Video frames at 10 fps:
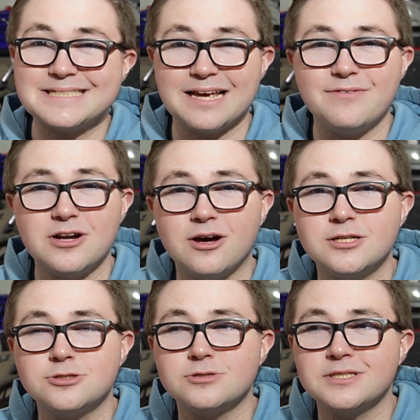
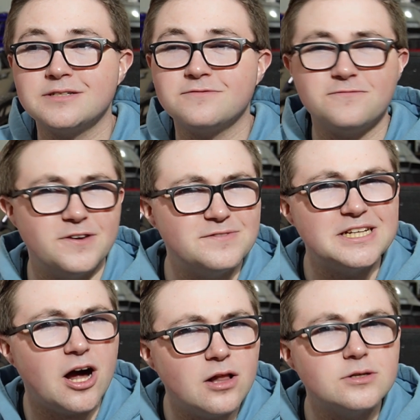
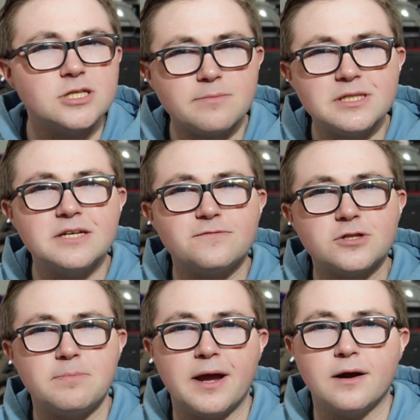$750, I believe, for
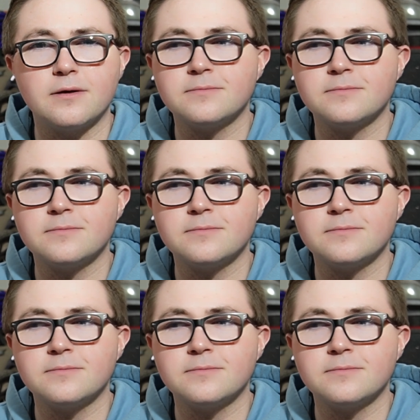the pair.